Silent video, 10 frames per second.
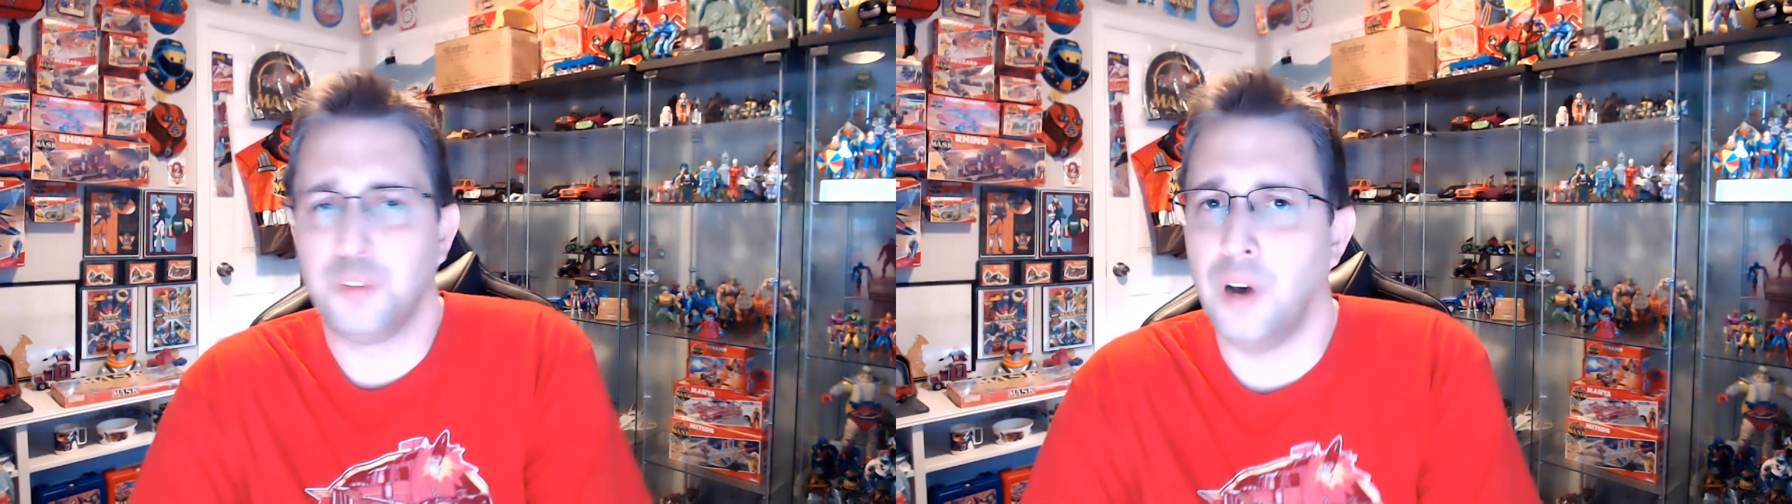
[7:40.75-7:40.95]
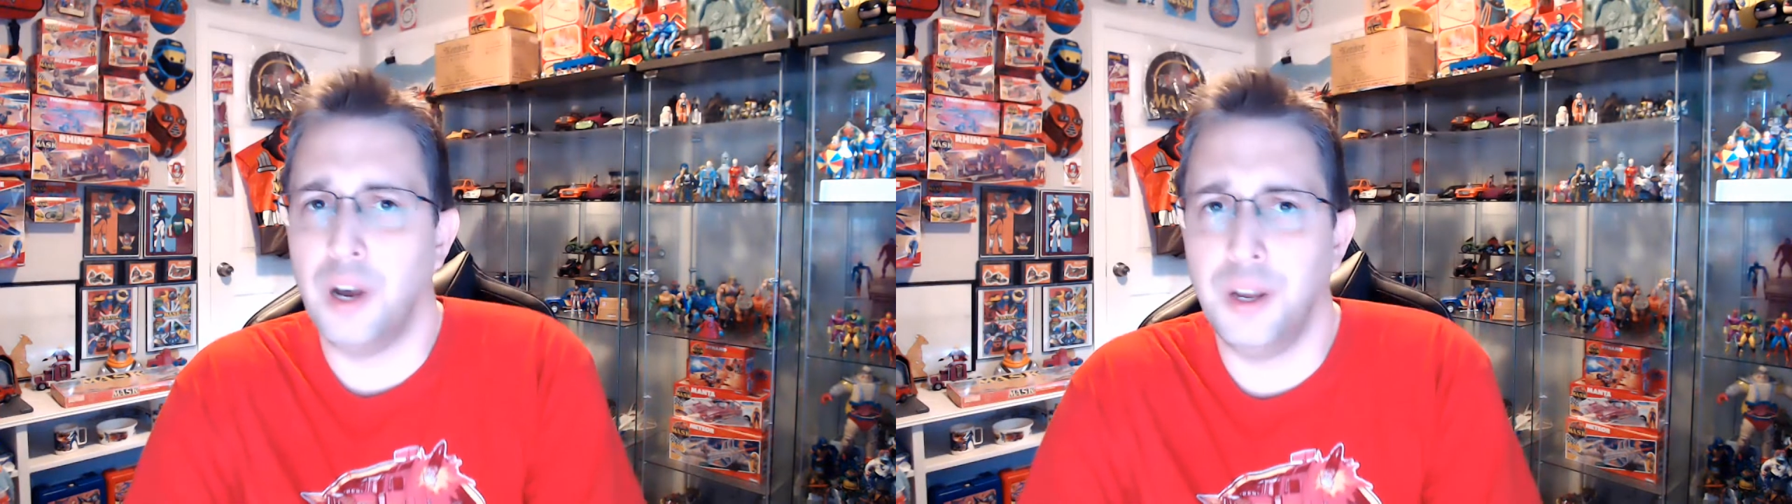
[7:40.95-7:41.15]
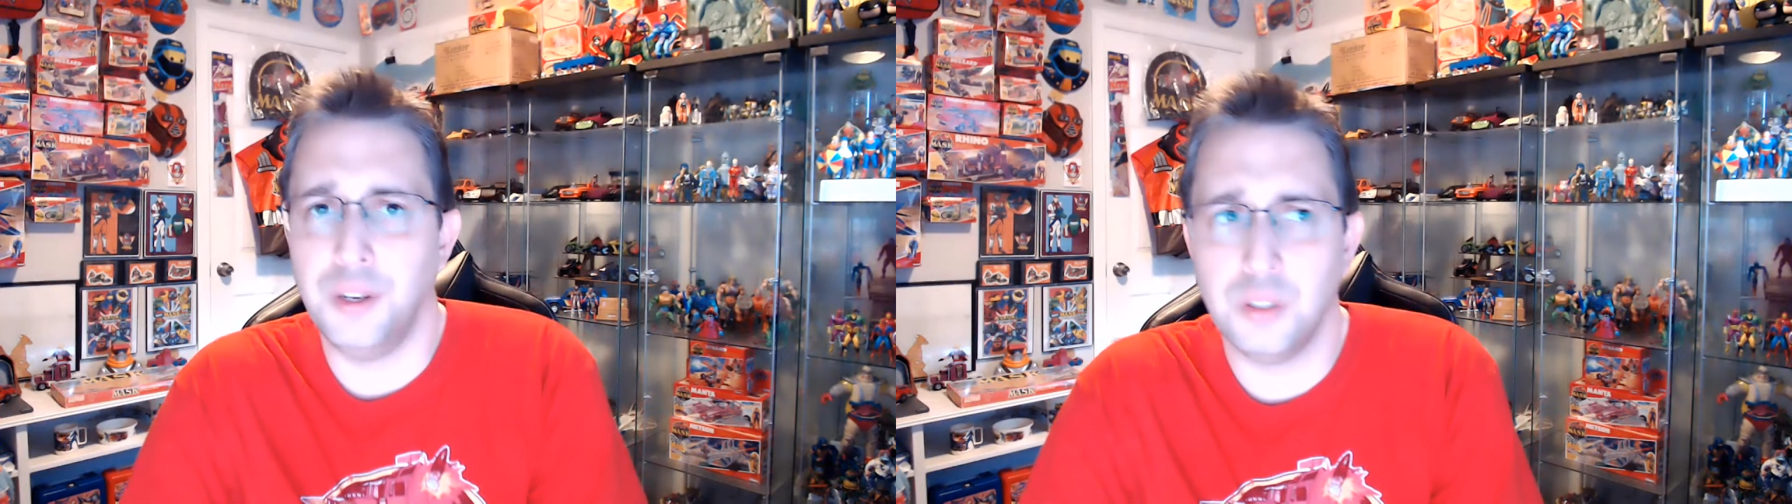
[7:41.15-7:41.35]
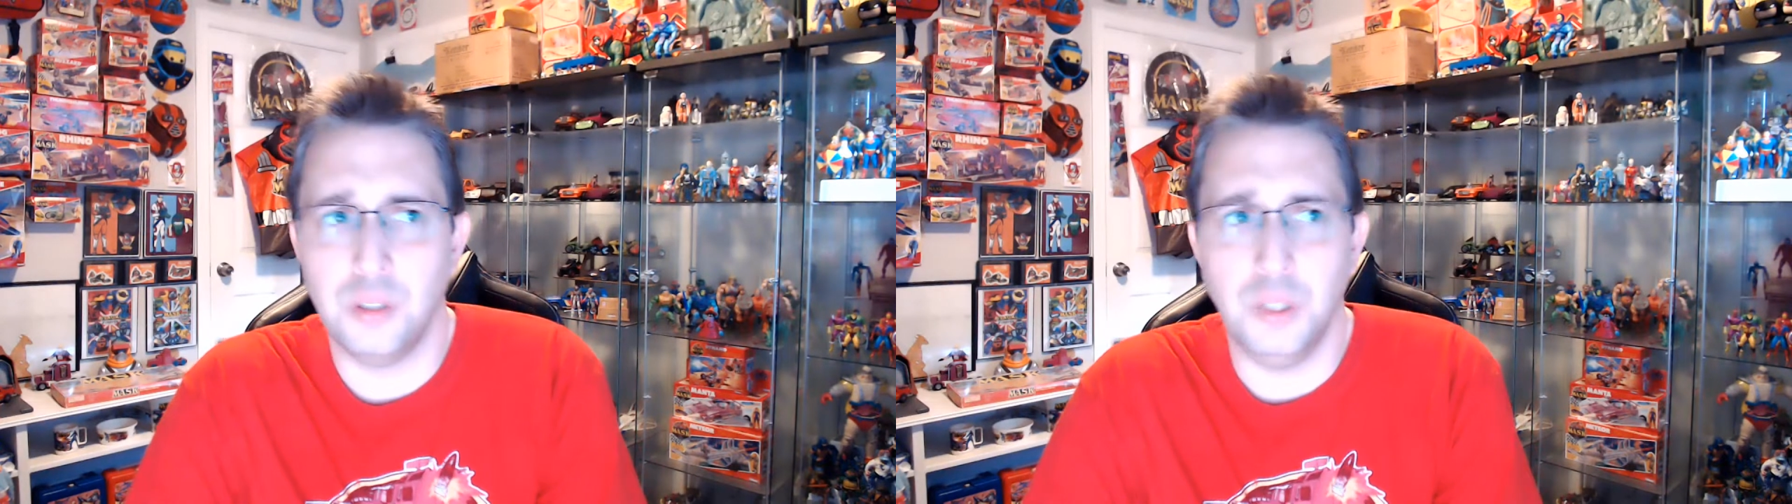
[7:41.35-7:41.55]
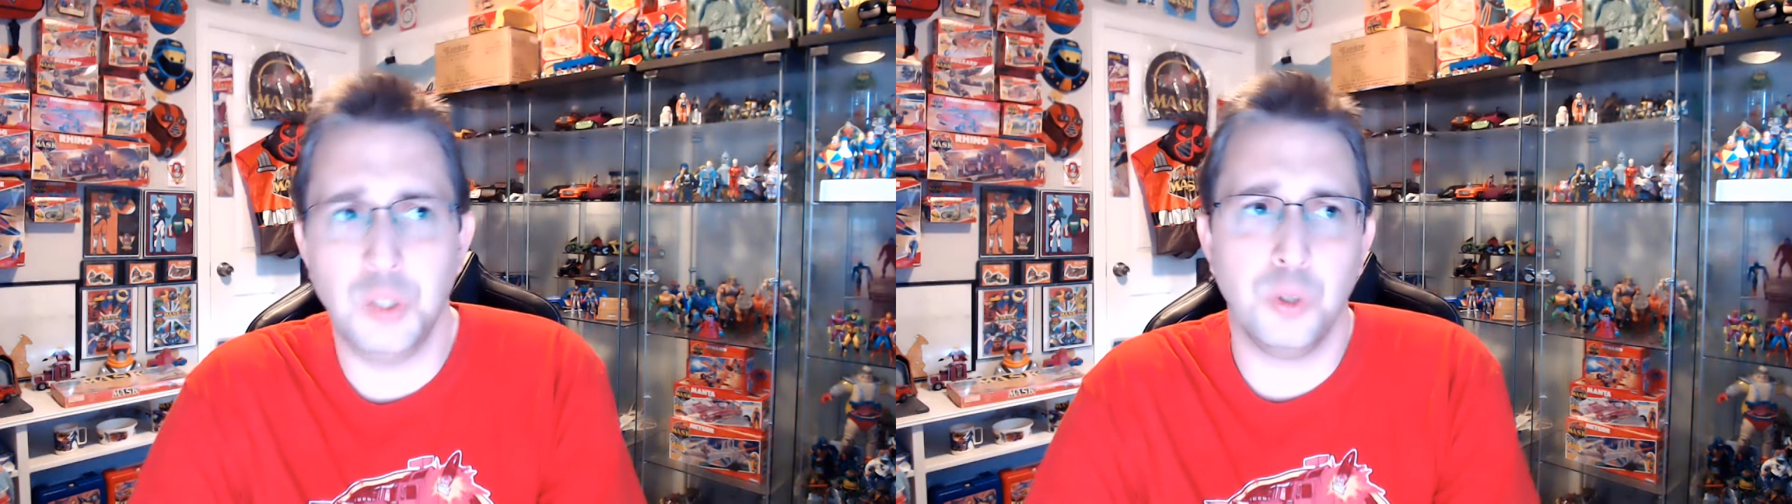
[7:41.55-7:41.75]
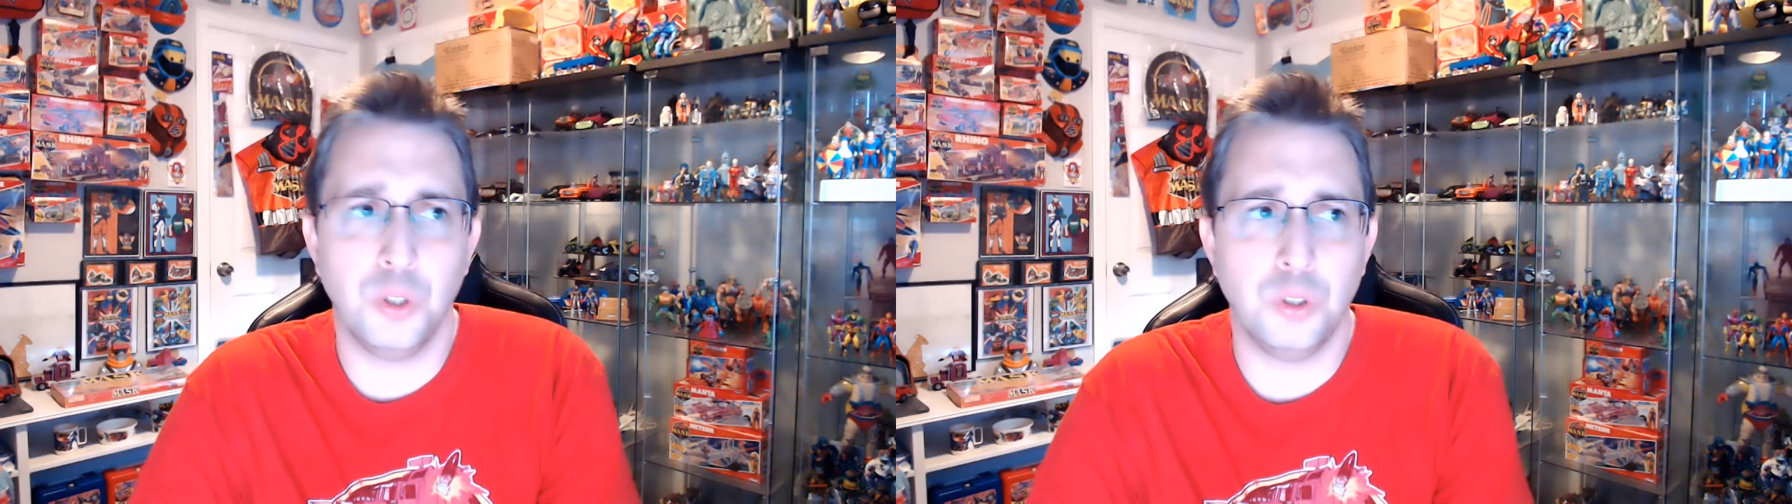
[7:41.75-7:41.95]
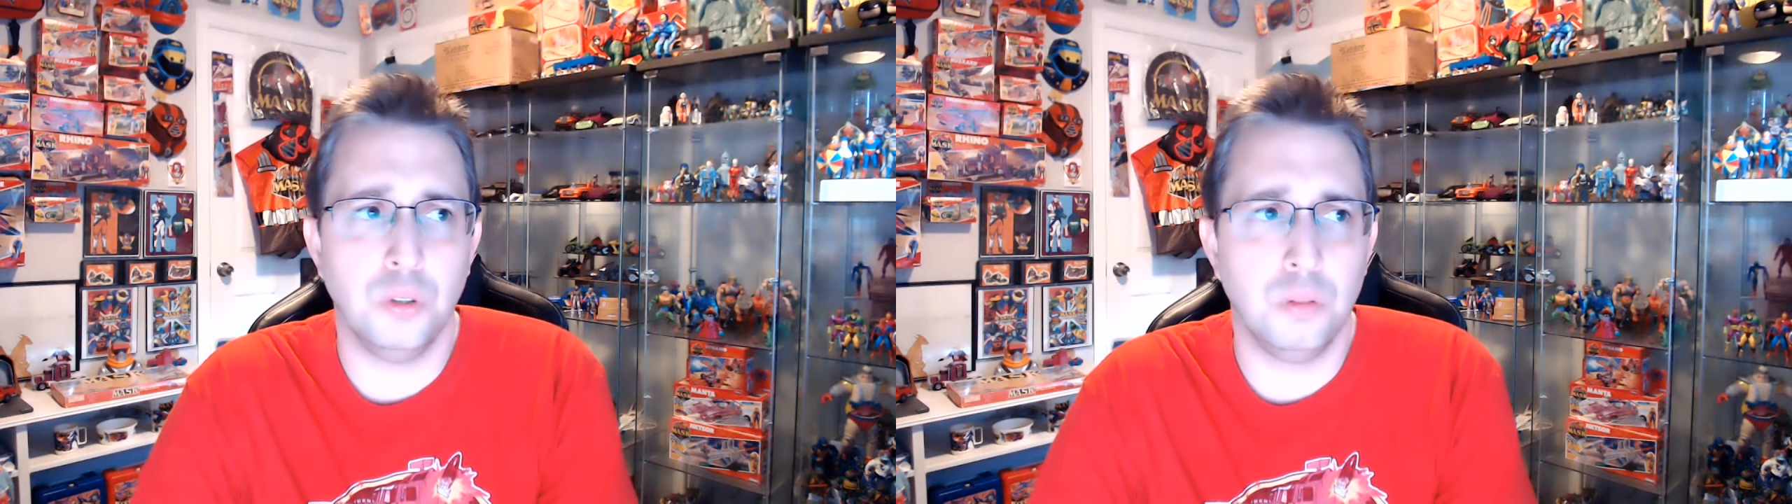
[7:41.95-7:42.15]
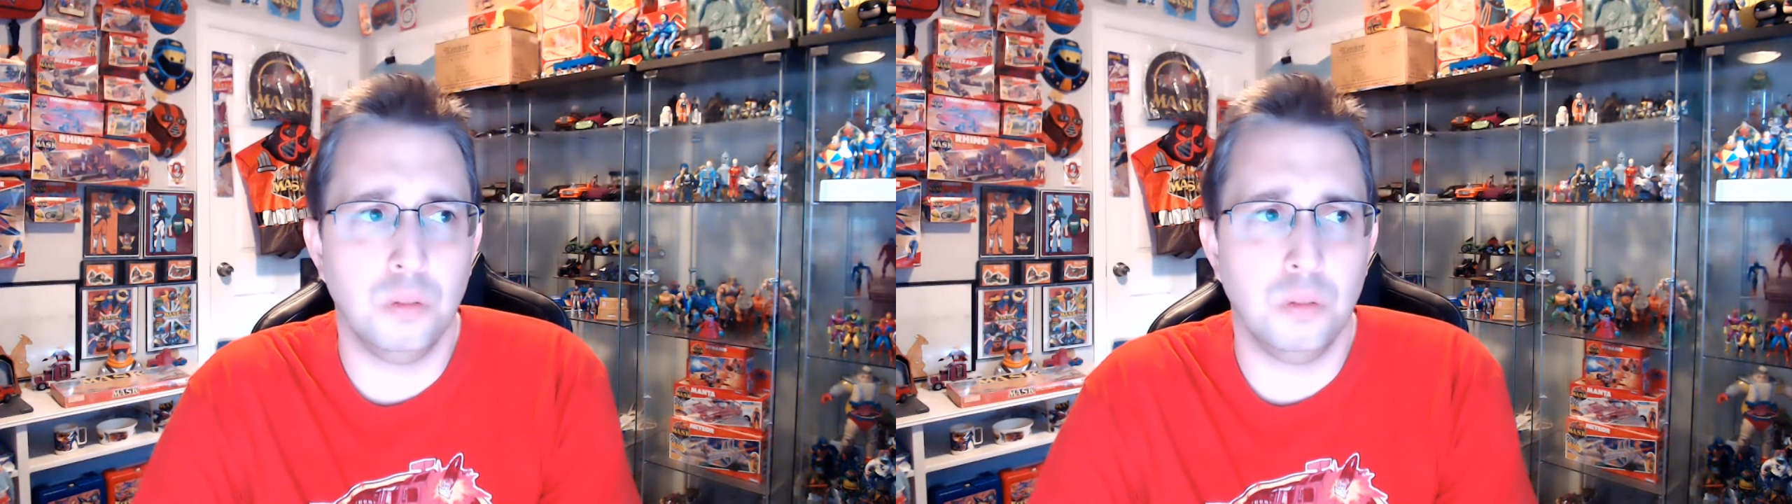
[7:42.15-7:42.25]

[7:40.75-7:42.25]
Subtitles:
find. These were,